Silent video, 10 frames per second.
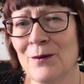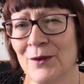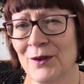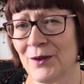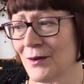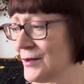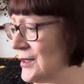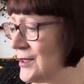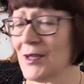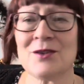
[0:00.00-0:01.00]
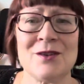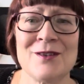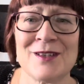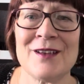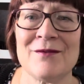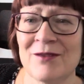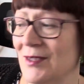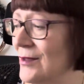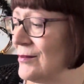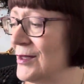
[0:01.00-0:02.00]
that those decisions that have
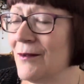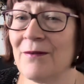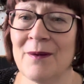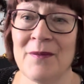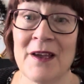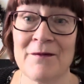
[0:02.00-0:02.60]
resulted from that